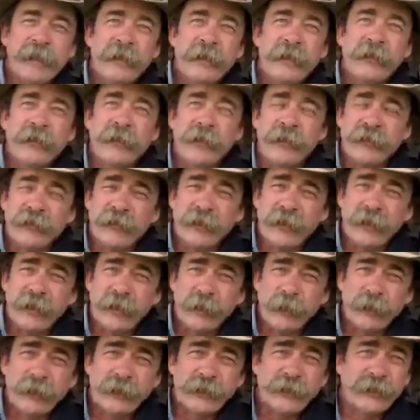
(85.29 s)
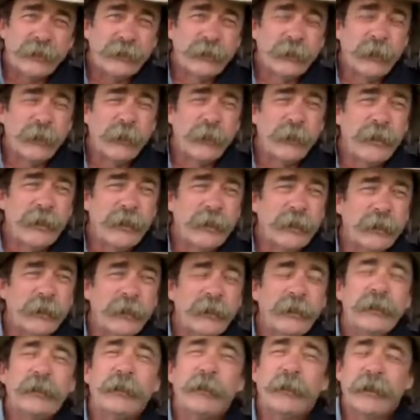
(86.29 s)
So you're sitting there watching a rodeo,
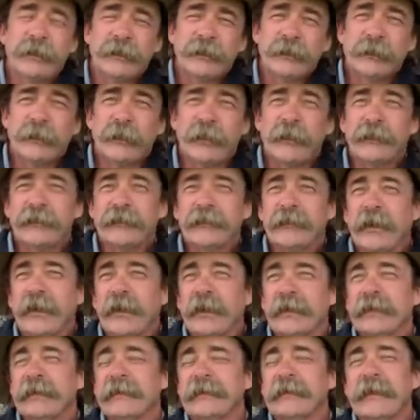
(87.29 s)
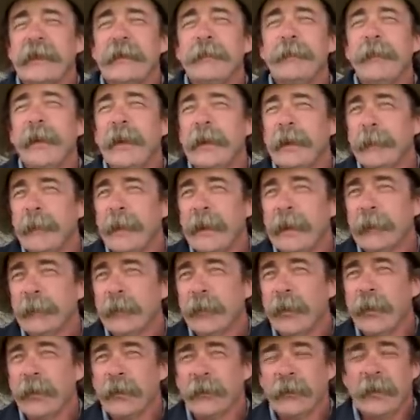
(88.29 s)
watching rough stock, let's say bareback
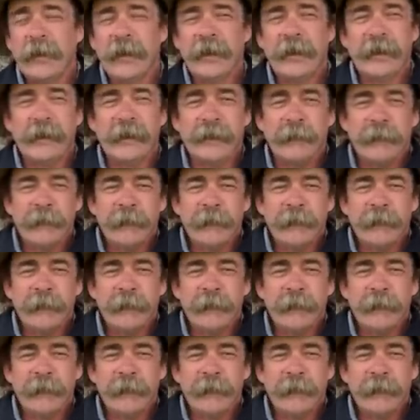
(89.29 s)
bronc riding.